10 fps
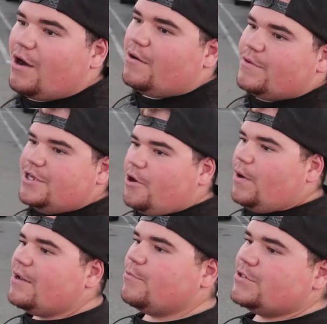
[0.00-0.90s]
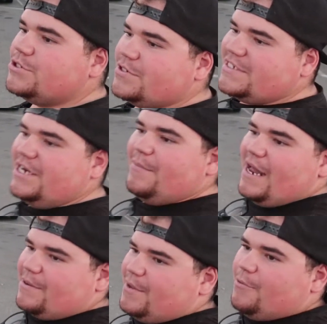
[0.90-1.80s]
Oh, well, you know what? We'll do a
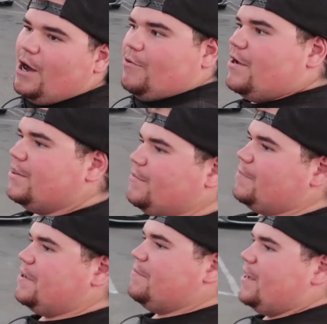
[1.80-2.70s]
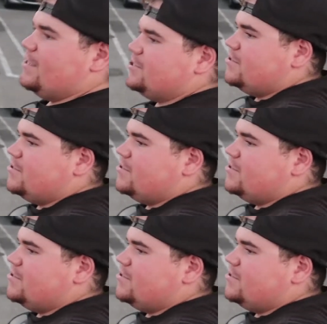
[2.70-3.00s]
cinematic bit while we're in the pumpkin patch.